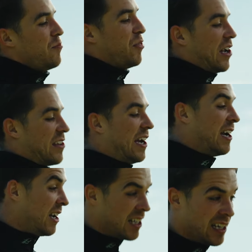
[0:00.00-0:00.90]
But
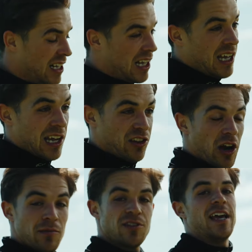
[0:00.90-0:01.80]
in
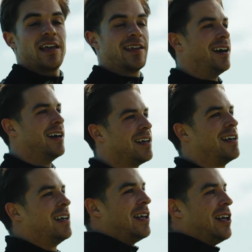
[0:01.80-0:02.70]
terms of like,
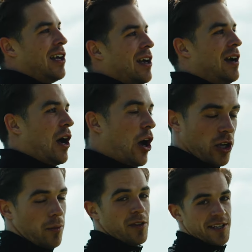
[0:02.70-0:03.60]

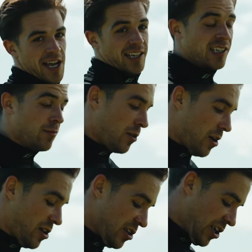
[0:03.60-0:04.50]
outcome of the session
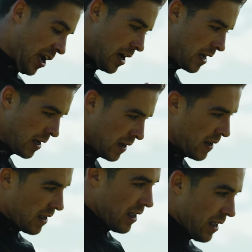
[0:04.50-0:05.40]
was
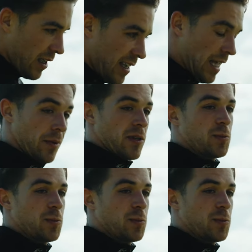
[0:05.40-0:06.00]
getting up to